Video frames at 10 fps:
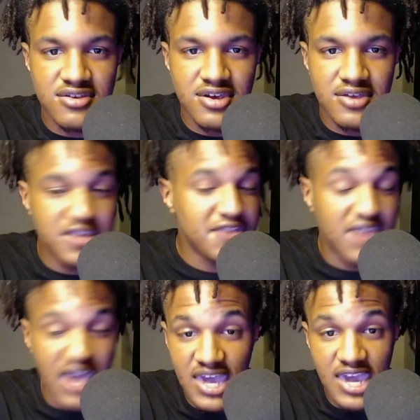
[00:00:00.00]
This
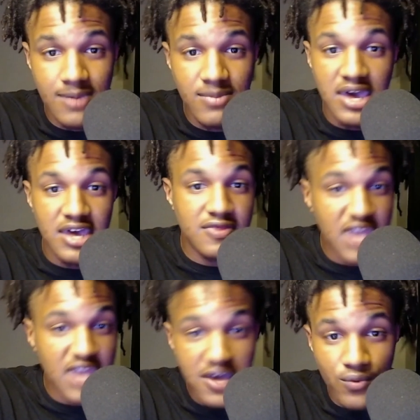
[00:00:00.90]
game
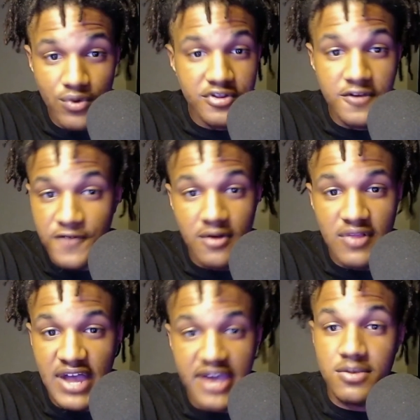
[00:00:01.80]
Never really felt
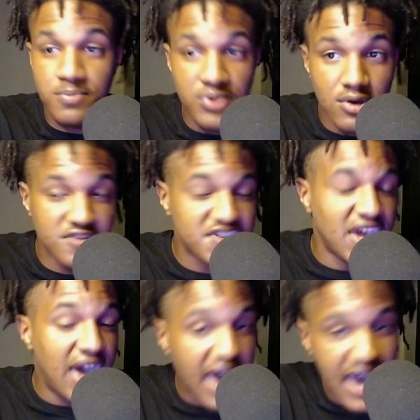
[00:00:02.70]
like the Bills
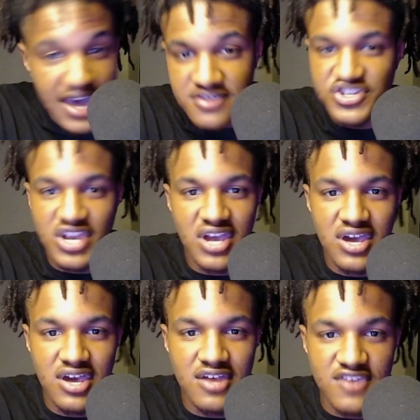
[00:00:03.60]
had a
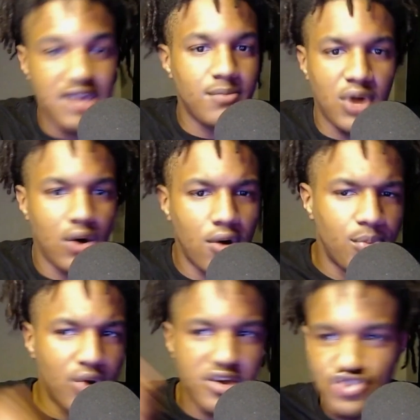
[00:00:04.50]
chance. And my
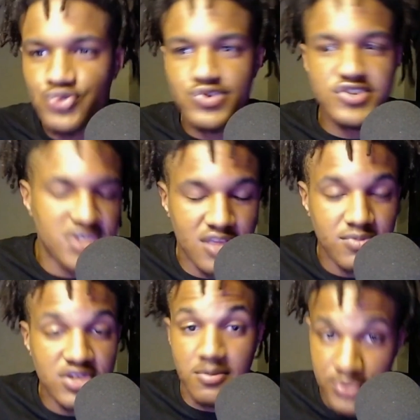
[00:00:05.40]
homeboy Juice was telling me
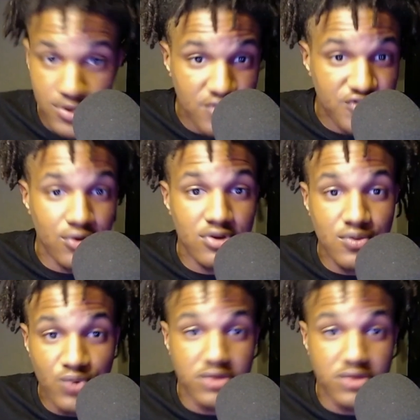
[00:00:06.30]
the Bills are going to
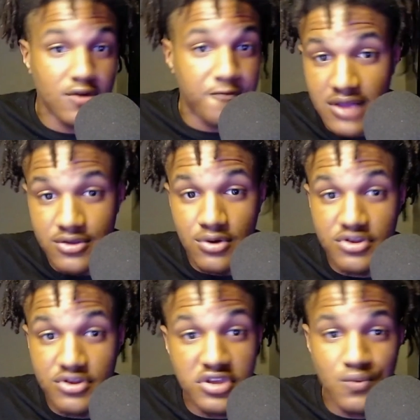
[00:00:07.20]
win. They're finally going to
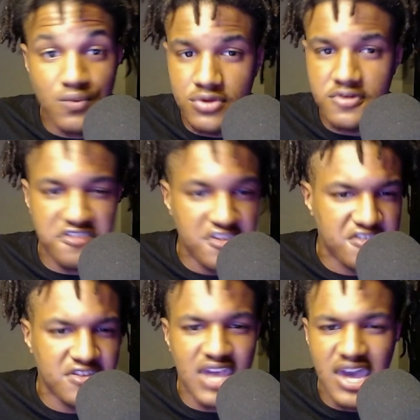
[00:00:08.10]
get one on
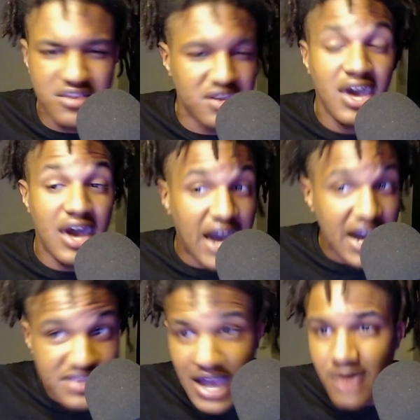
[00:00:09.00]
Cincinnati. I
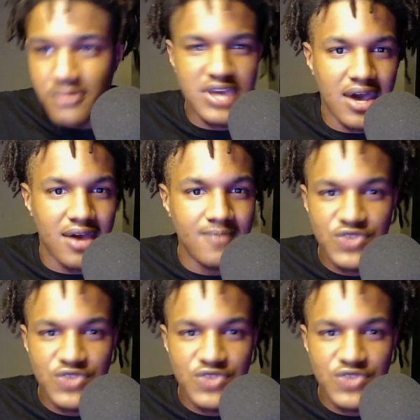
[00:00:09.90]
doubt that.